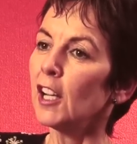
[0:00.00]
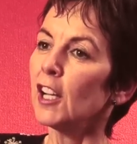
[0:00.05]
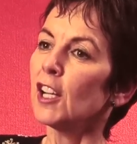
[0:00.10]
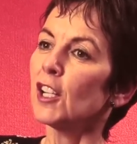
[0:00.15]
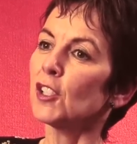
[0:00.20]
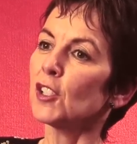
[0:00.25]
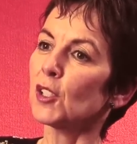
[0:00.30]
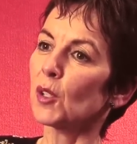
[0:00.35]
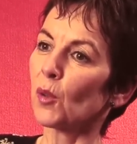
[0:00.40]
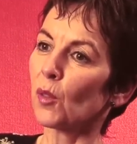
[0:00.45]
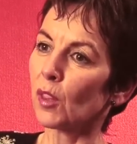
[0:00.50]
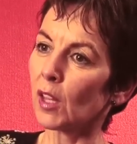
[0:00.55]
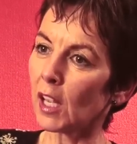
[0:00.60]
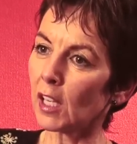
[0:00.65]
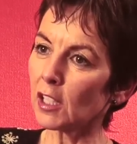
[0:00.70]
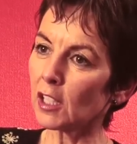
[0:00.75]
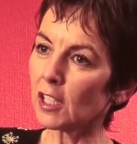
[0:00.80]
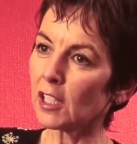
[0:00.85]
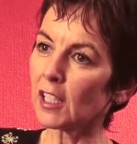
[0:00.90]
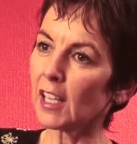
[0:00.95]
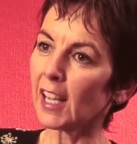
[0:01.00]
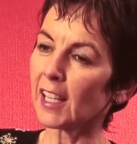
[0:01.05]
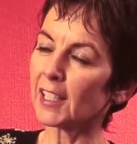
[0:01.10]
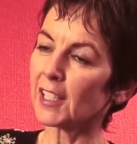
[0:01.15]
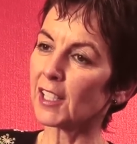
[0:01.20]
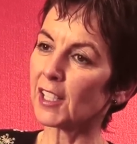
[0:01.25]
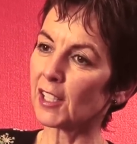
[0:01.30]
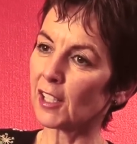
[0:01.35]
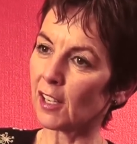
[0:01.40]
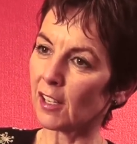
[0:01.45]
And so then she had
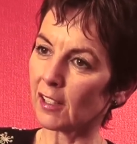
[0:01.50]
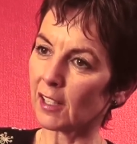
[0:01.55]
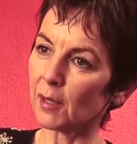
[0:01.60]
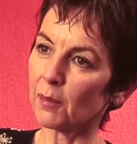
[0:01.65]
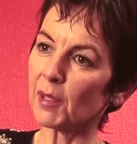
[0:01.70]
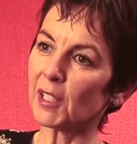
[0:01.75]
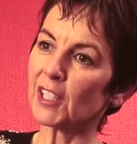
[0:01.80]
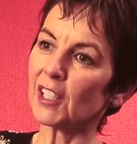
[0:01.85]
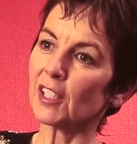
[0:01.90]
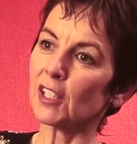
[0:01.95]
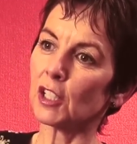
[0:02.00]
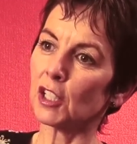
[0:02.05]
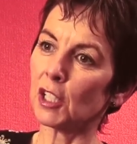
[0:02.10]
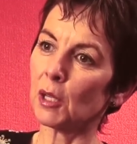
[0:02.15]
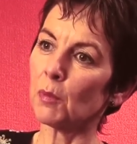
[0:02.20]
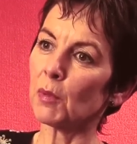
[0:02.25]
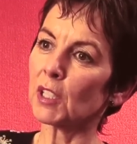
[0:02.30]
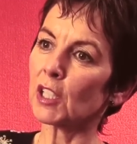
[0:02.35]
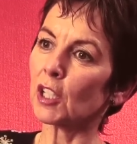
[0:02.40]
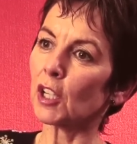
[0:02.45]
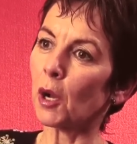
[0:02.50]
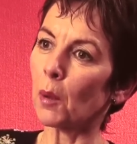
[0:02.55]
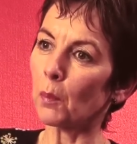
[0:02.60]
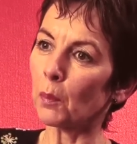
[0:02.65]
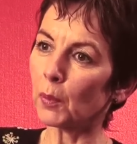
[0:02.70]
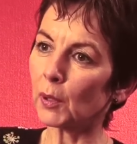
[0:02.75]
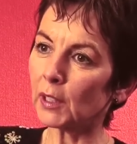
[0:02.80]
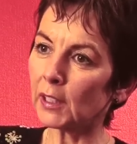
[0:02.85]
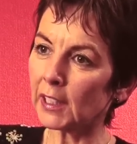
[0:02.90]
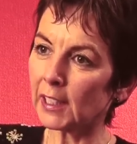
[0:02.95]
to start coming to the gym at a
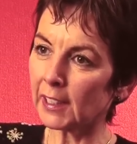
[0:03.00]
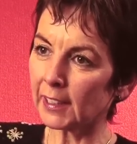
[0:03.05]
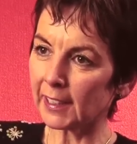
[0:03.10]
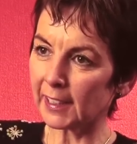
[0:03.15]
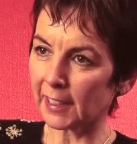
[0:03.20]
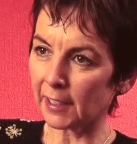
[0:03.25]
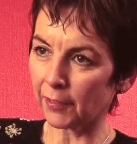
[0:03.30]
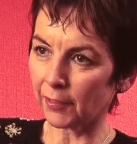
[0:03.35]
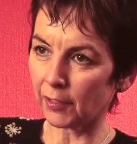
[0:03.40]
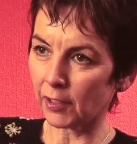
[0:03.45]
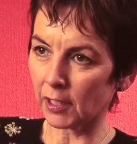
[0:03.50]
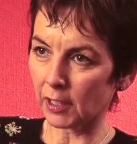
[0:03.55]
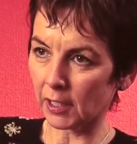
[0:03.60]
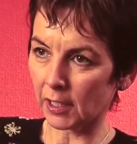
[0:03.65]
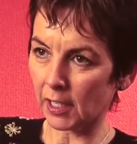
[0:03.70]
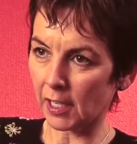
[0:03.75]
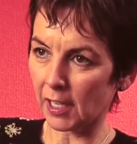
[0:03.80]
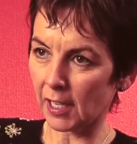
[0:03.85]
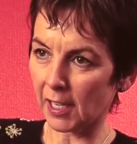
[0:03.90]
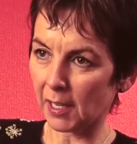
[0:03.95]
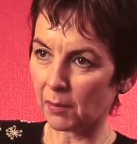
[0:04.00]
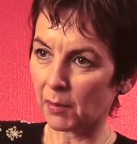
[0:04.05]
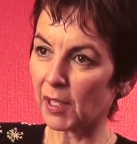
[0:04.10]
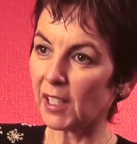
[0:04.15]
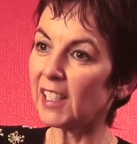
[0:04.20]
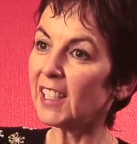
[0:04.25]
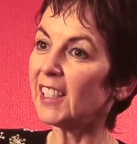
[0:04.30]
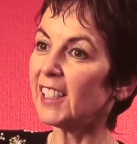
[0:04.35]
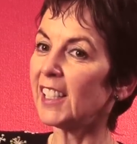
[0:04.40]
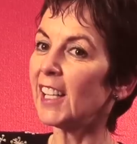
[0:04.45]
completely different time.
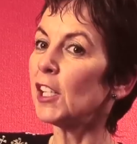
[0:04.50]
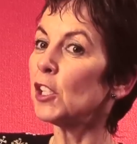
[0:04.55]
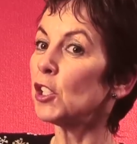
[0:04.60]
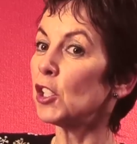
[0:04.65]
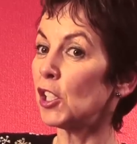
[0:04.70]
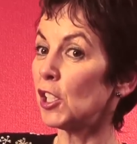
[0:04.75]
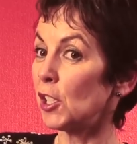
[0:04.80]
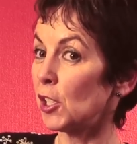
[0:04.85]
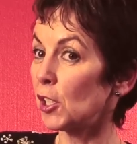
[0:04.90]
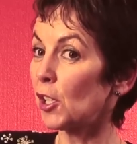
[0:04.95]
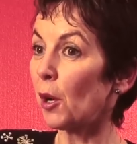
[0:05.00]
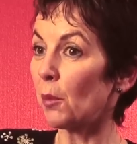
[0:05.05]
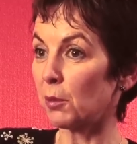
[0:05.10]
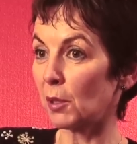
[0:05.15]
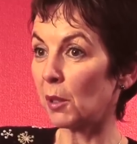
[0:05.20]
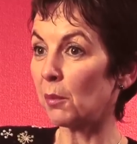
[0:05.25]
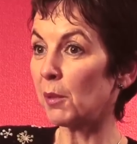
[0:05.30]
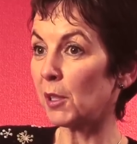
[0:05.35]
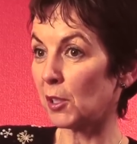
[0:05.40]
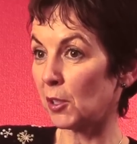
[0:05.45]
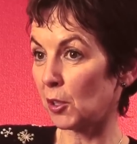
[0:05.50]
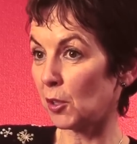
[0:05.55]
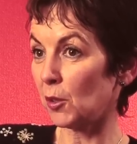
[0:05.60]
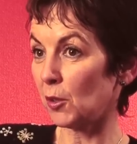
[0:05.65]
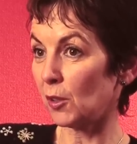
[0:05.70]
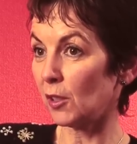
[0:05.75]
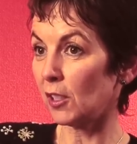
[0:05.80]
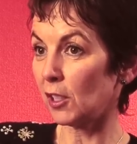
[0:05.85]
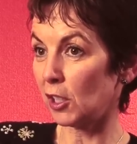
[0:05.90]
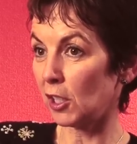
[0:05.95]
And in the end, she stopped coming
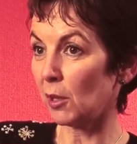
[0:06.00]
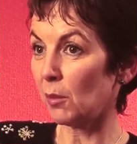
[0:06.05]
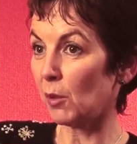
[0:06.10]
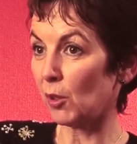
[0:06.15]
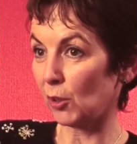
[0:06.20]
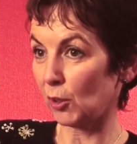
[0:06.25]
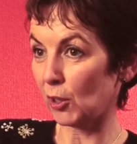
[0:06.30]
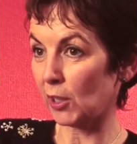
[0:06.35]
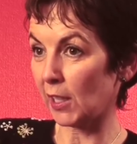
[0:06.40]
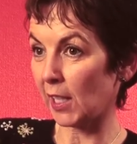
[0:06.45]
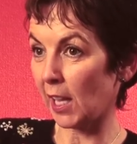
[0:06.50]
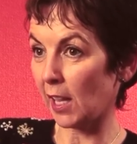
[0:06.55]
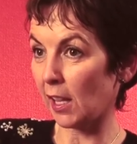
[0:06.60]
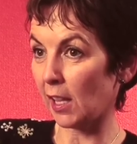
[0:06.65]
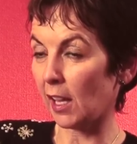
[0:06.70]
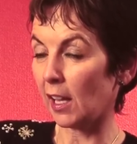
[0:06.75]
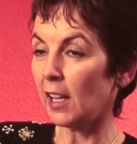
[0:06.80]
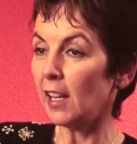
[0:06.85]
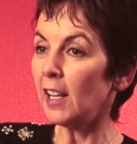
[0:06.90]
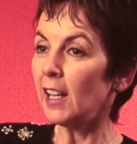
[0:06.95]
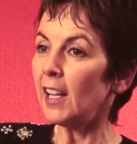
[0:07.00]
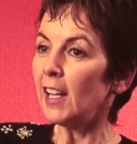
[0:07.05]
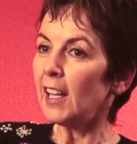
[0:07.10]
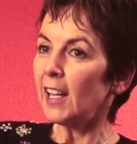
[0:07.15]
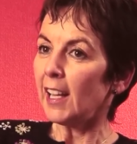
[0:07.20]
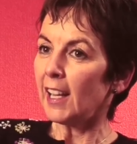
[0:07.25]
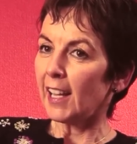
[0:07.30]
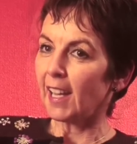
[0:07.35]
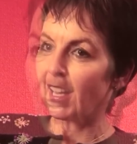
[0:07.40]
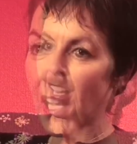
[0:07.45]
to the gym altogether.
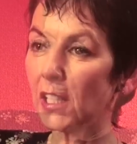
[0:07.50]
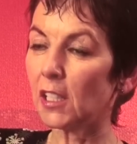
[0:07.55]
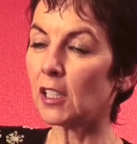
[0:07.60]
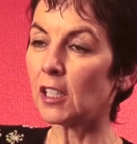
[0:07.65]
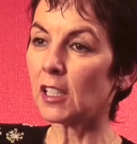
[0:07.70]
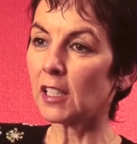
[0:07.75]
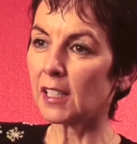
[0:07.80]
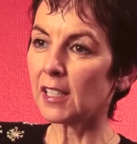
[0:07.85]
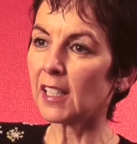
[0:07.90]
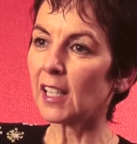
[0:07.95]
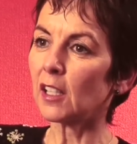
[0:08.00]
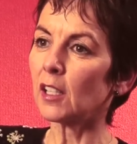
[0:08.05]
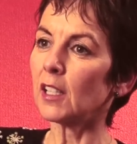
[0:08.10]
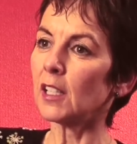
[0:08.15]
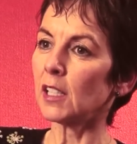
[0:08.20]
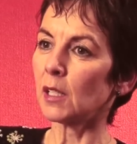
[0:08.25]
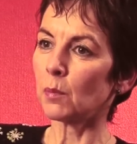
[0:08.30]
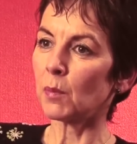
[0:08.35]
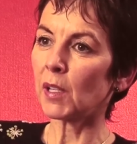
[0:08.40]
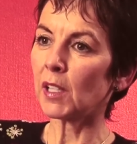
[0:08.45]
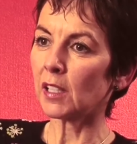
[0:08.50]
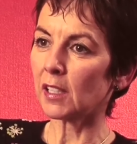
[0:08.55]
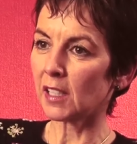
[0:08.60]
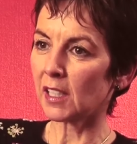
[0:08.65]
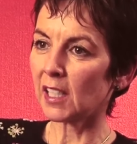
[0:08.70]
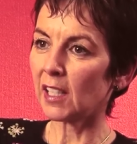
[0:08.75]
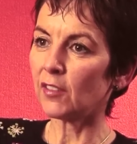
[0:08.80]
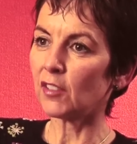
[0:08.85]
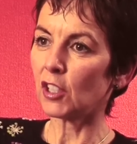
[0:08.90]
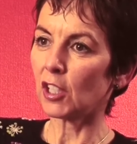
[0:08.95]
And she said, it's because
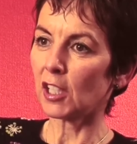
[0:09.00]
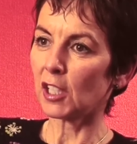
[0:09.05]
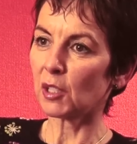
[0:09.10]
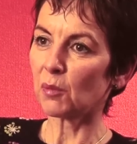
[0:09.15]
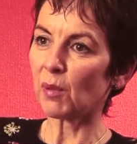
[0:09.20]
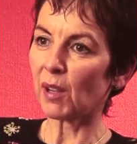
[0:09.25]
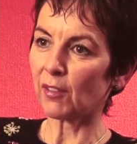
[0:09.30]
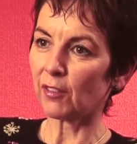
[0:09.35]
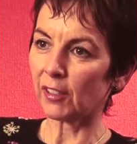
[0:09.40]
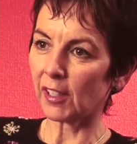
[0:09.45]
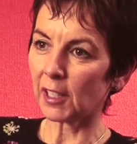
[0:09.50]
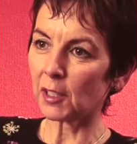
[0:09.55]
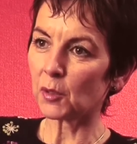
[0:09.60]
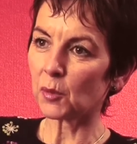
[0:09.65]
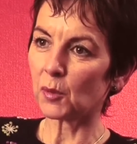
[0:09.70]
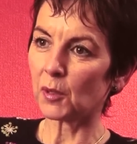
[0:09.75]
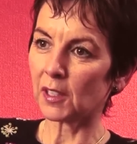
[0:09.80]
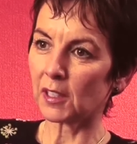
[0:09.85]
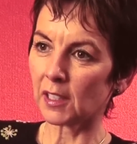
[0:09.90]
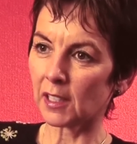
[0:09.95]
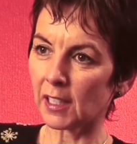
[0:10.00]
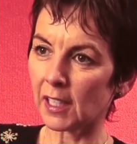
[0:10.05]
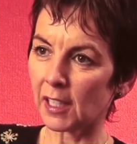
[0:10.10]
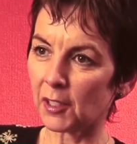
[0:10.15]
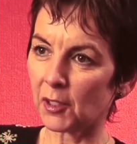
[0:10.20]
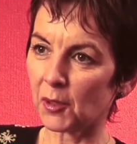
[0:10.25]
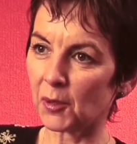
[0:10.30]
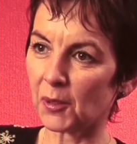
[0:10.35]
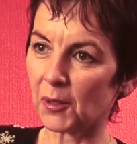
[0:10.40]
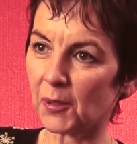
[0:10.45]
they've changed my flex work
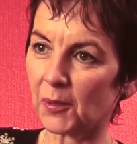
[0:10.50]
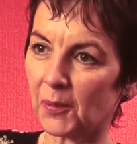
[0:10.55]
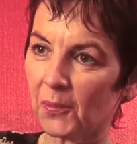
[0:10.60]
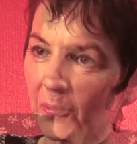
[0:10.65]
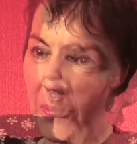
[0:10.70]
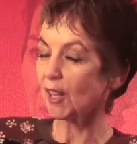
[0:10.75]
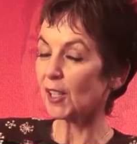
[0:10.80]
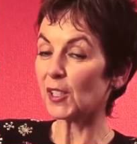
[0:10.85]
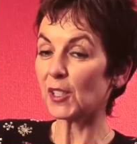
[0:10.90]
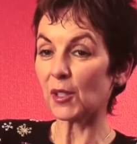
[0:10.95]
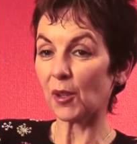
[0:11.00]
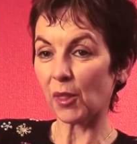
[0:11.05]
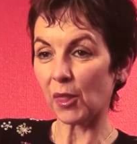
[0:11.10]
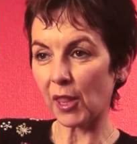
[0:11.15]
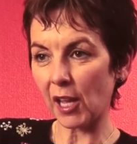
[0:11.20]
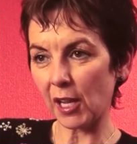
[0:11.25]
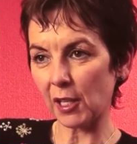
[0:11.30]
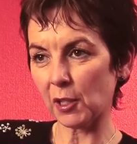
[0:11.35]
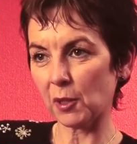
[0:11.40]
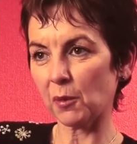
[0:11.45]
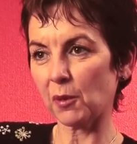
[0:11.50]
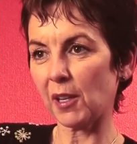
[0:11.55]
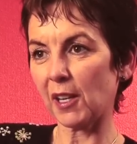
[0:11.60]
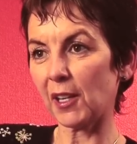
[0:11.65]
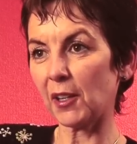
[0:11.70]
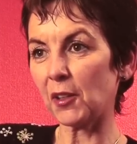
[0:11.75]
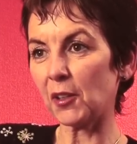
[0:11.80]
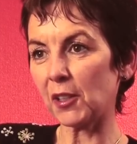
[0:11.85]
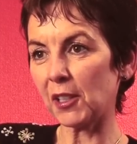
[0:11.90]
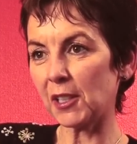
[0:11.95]
schedule. And so that's when I
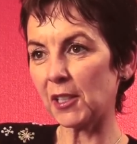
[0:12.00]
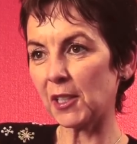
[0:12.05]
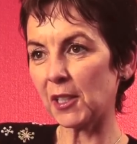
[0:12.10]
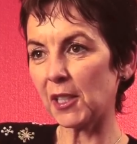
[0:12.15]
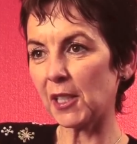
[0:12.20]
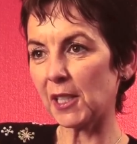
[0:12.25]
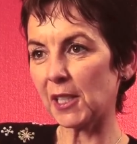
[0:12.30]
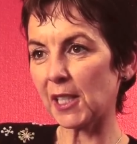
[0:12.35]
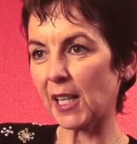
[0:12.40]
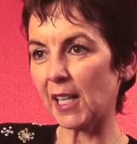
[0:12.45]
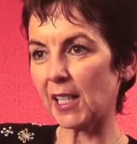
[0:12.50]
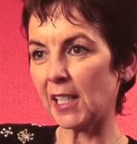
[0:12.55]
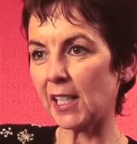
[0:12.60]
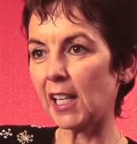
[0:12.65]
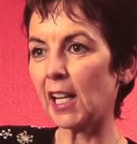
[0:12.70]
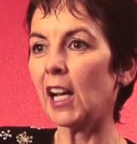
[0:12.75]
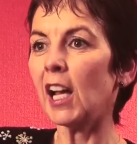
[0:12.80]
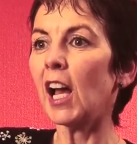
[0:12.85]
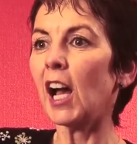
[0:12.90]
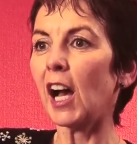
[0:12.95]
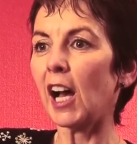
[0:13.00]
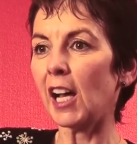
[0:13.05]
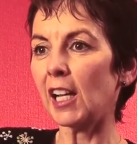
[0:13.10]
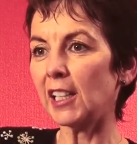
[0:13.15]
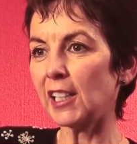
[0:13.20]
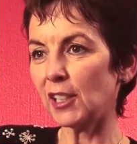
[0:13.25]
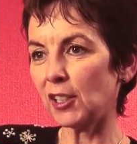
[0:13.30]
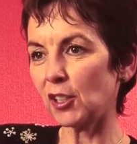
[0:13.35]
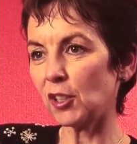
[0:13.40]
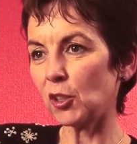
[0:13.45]
got into this idea, I
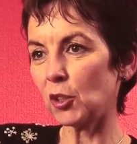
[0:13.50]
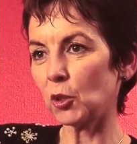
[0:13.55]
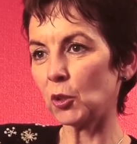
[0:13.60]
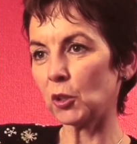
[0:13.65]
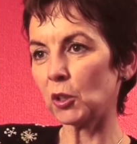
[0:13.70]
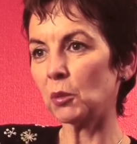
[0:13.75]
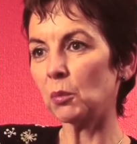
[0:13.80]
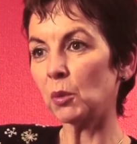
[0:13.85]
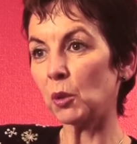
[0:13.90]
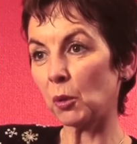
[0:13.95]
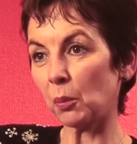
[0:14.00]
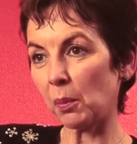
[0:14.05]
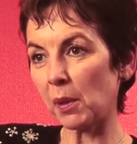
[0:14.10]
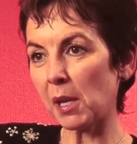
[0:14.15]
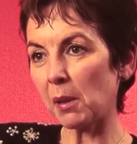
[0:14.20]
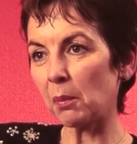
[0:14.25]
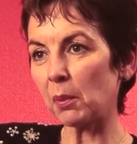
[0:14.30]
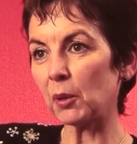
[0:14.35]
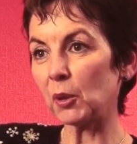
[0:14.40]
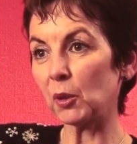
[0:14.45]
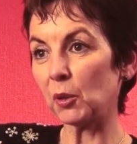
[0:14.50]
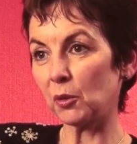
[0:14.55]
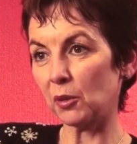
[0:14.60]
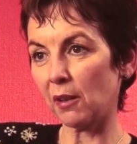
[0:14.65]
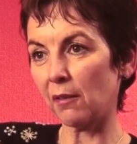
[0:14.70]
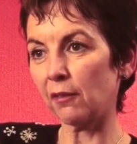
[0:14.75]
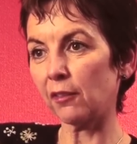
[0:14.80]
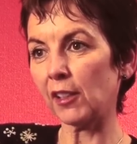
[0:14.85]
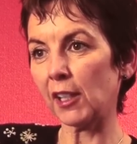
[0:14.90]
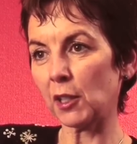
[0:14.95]
need to talk to more people who are
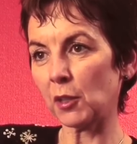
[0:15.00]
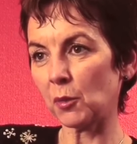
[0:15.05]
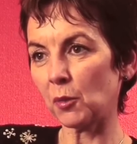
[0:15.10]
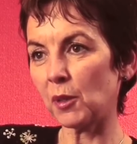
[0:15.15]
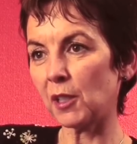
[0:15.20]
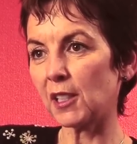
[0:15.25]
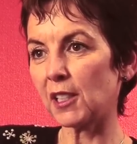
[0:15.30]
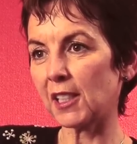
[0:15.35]
on flex work